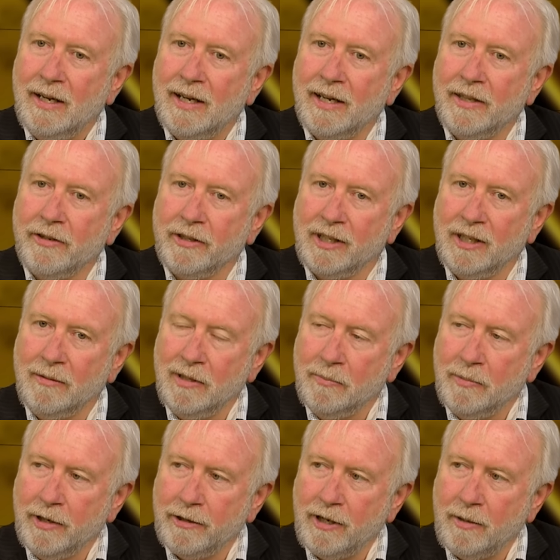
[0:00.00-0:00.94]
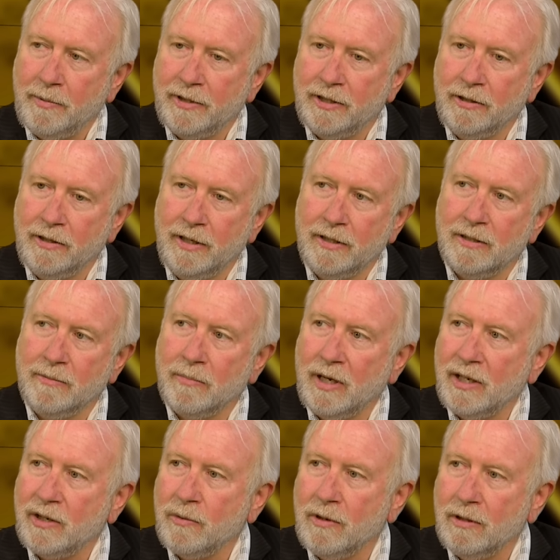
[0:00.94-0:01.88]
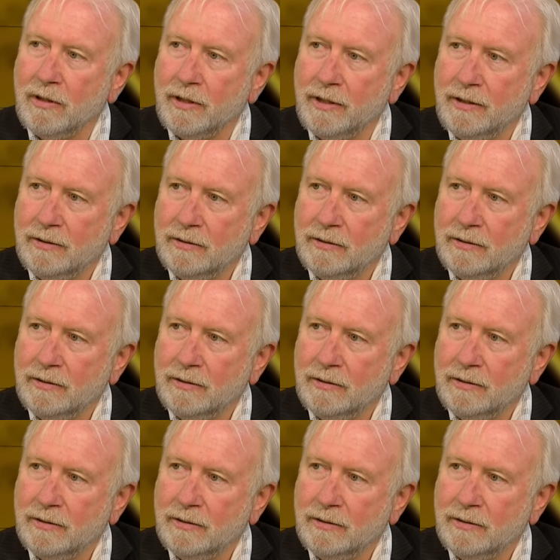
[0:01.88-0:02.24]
There are going to be better opportunities and buy quality.